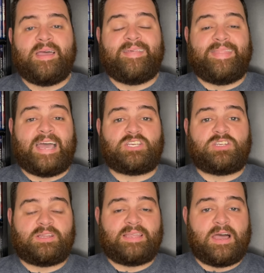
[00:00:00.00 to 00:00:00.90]
That
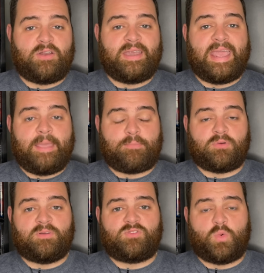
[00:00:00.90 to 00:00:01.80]
shut down in
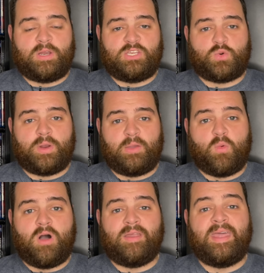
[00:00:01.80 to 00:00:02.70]
April of
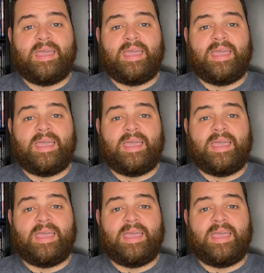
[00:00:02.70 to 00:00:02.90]
2021,